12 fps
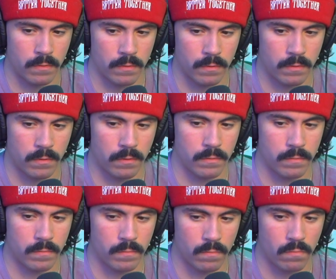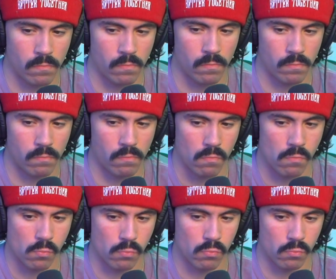
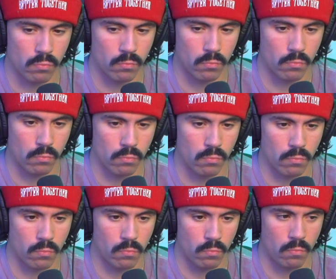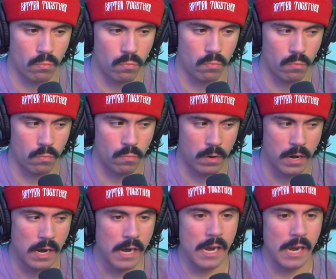Nothing is said.